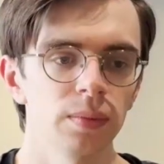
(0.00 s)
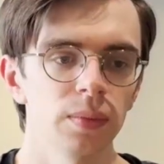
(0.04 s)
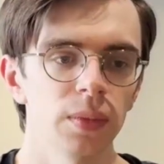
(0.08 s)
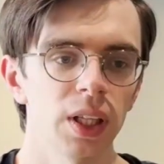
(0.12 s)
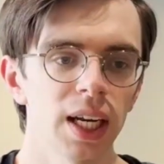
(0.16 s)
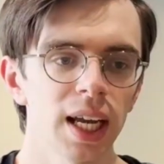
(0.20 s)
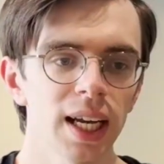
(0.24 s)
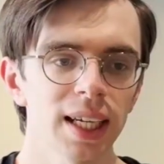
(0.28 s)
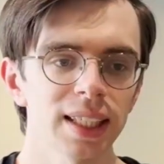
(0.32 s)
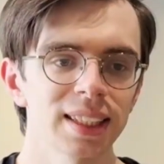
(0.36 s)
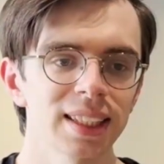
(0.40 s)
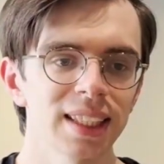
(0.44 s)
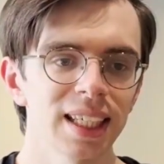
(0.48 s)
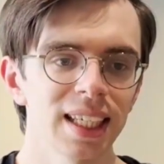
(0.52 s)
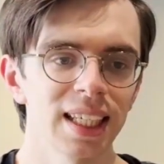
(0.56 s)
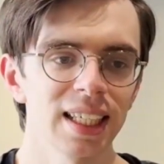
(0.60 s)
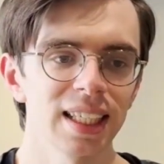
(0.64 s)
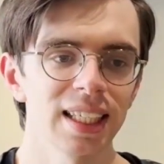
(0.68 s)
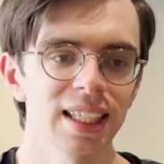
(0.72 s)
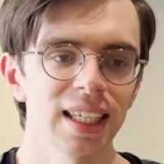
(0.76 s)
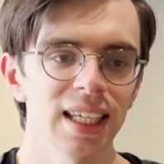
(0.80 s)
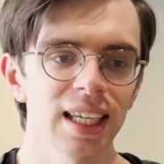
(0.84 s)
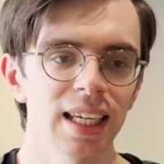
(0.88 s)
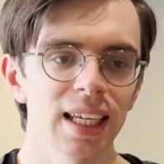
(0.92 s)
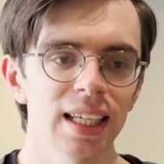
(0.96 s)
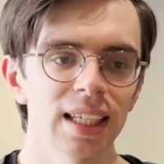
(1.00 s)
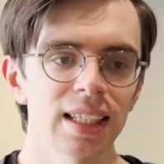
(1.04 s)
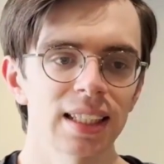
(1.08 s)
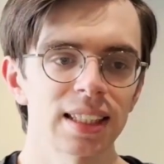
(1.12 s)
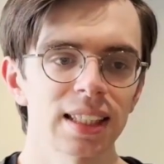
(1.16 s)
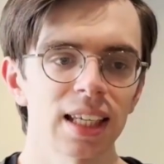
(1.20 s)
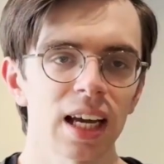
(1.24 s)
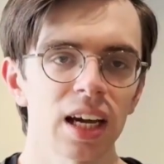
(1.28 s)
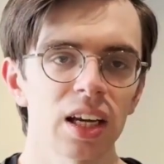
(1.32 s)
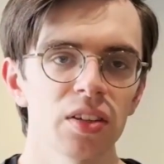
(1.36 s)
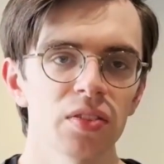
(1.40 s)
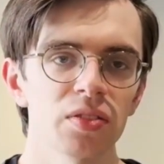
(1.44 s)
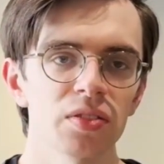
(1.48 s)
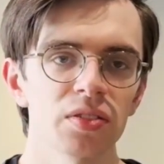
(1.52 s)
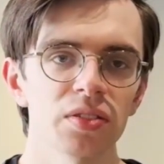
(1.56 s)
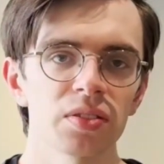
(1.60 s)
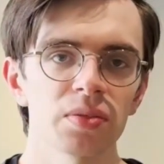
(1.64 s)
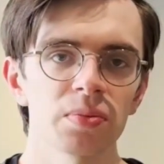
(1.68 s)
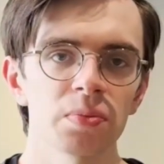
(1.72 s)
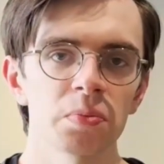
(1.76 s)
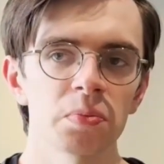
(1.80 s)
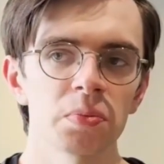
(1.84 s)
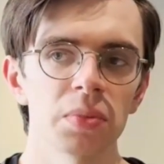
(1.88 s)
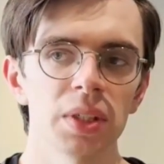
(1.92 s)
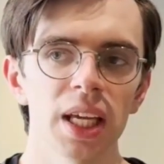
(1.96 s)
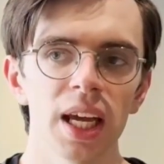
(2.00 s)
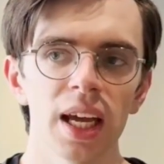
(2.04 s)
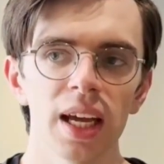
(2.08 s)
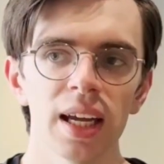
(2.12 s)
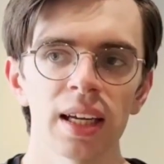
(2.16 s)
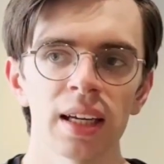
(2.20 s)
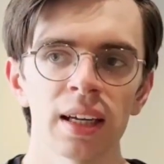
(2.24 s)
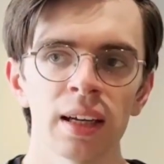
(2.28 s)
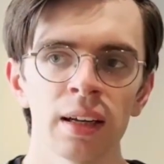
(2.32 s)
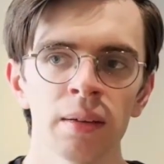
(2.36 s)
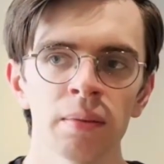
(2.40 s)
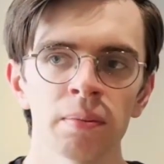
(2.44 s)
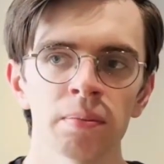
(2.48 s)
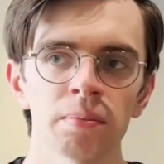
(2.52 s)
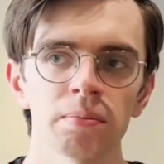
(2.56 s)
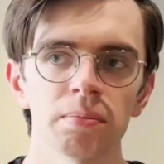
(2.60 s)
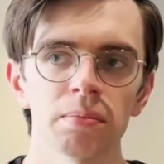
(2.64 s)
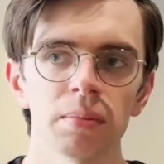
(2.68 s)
The next thing is kind of getting